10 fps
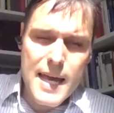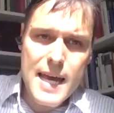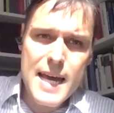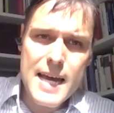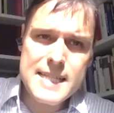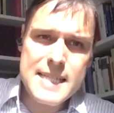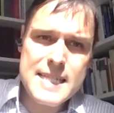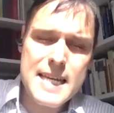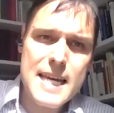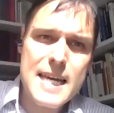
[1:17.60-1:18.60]
And
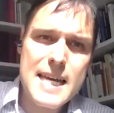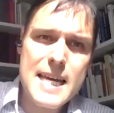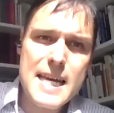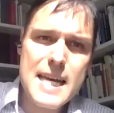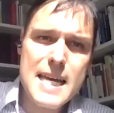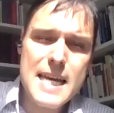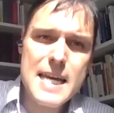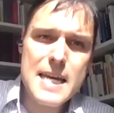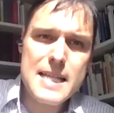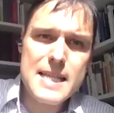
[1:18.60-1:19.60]

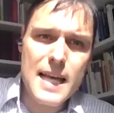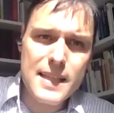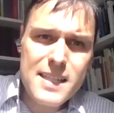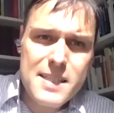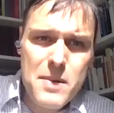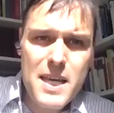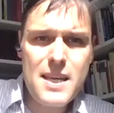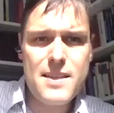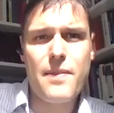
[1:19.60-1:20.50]
that didn't mean